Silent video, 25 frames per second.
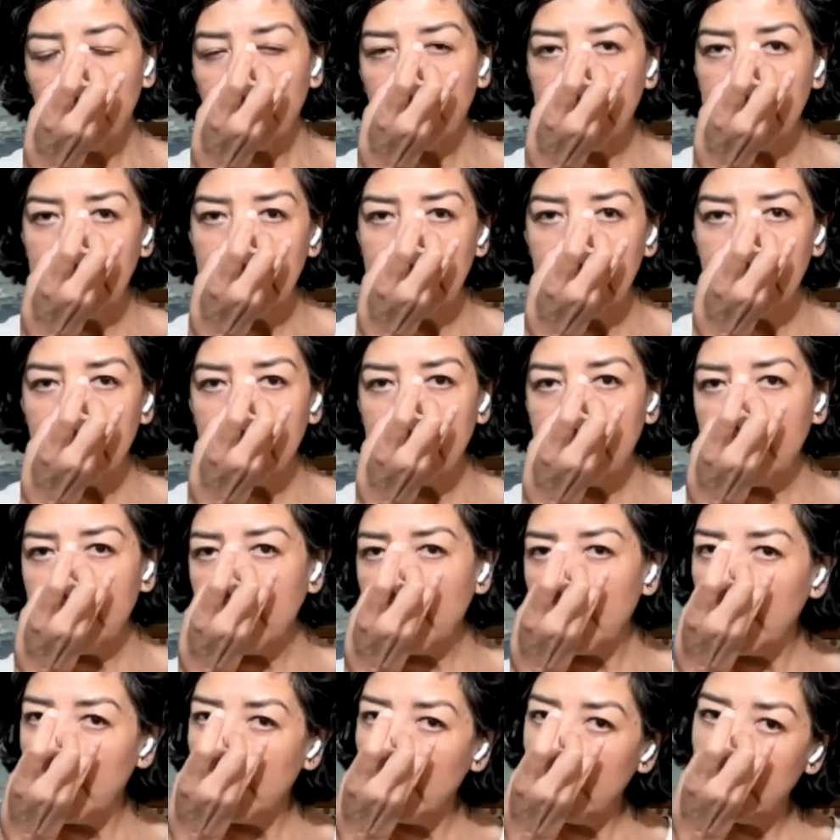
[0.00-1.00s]
But
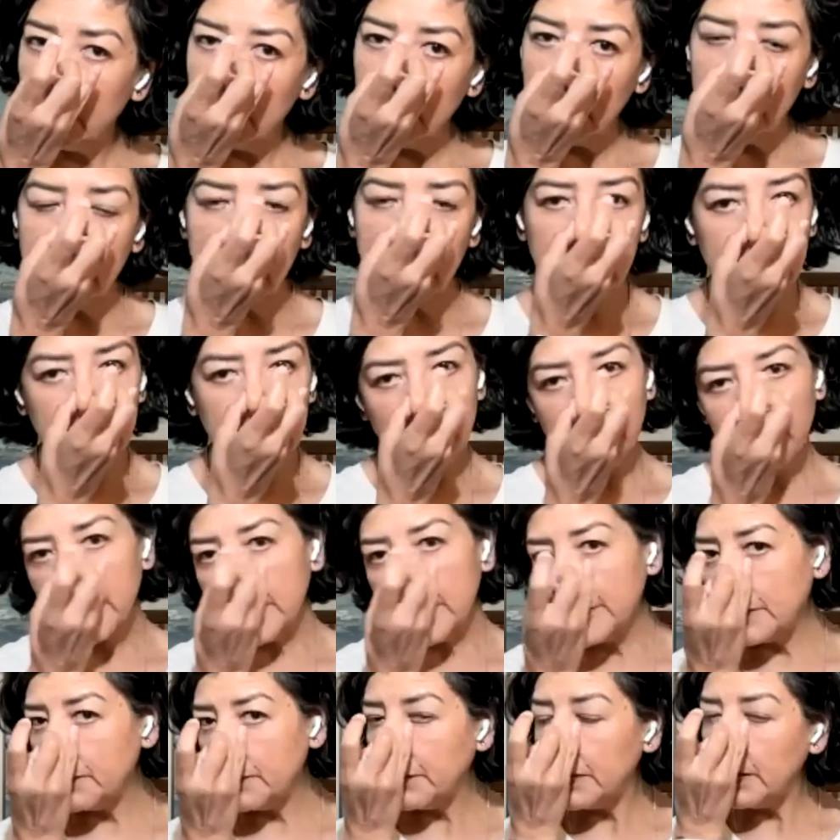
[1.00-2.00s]
this is a little
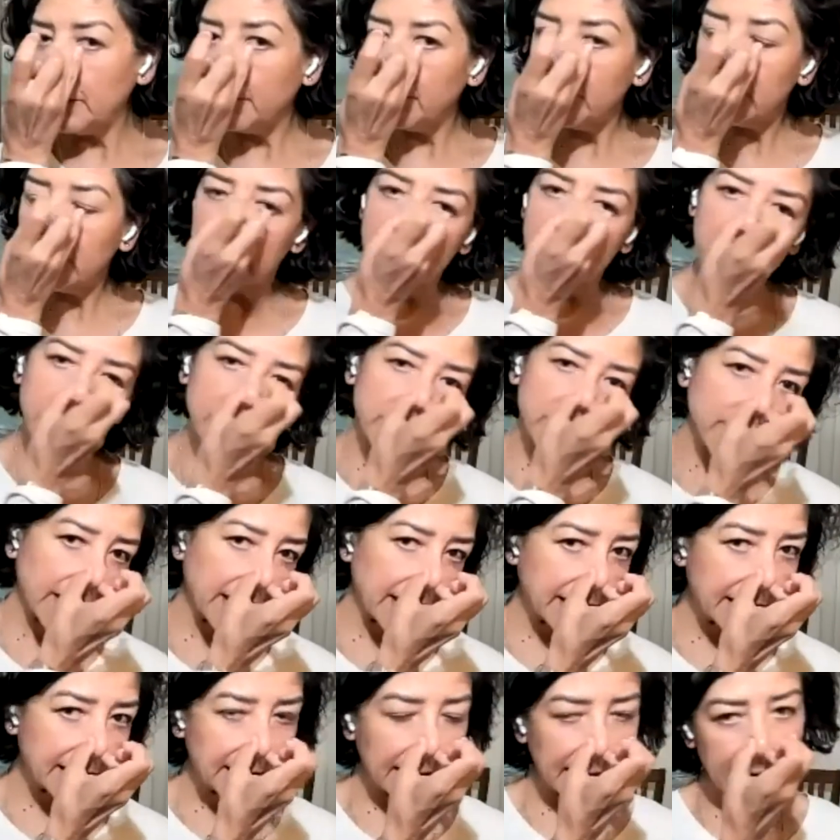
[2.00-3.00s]
recipe if we
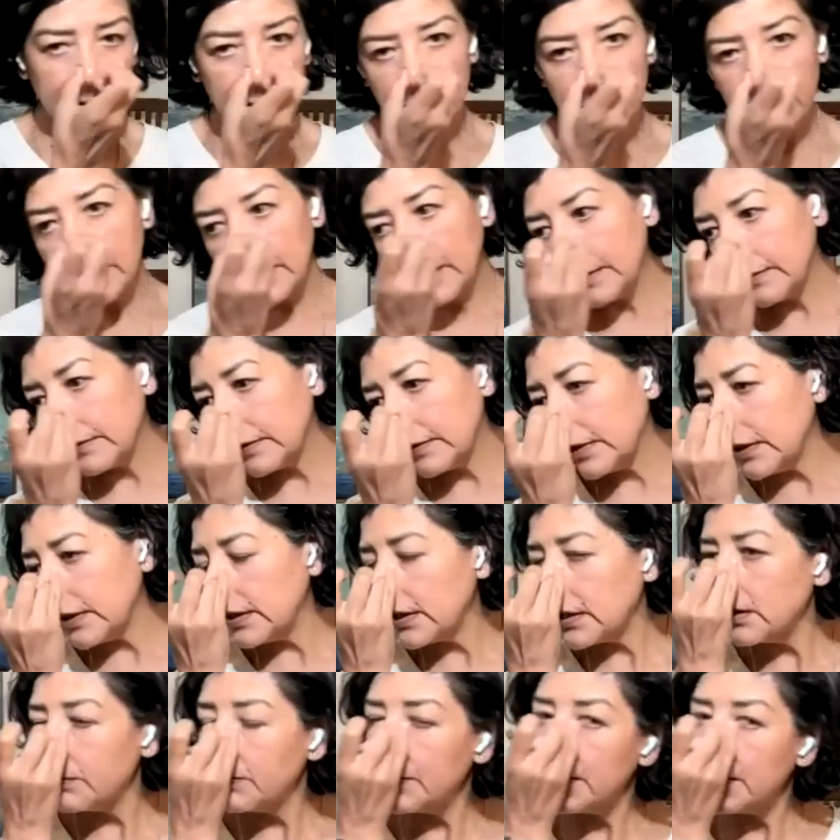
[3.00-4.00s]
shake the head around a
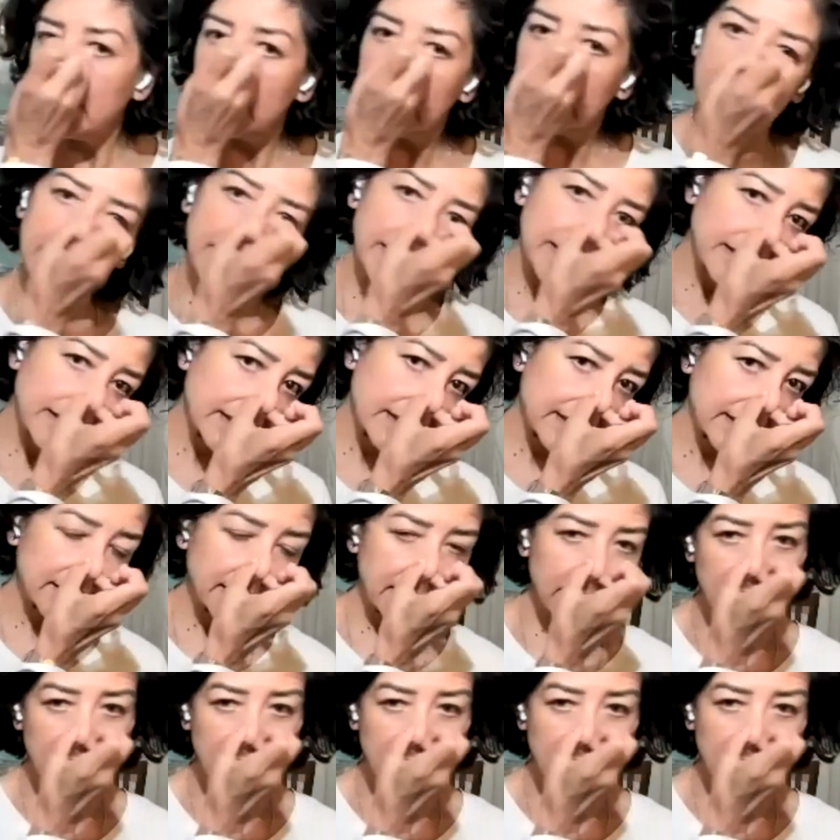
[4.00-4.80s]
little bit like this,